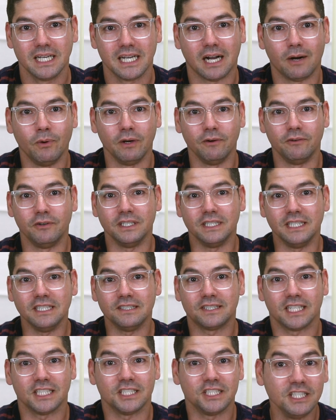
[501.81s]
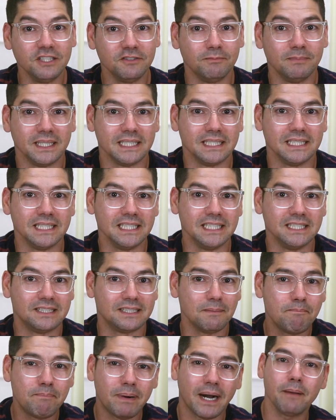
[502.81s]
However, this achievement
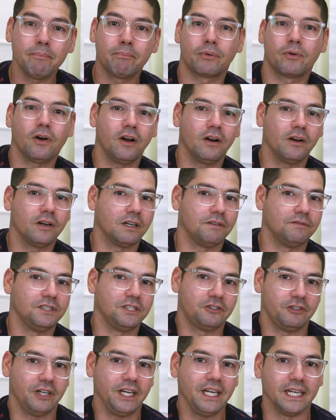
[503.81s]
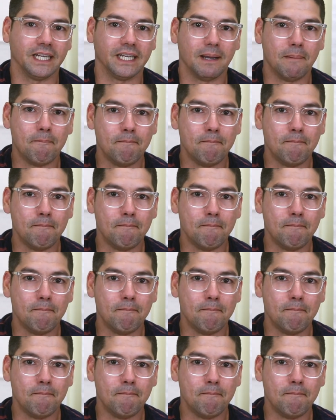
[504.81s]
is a byproduct of the training,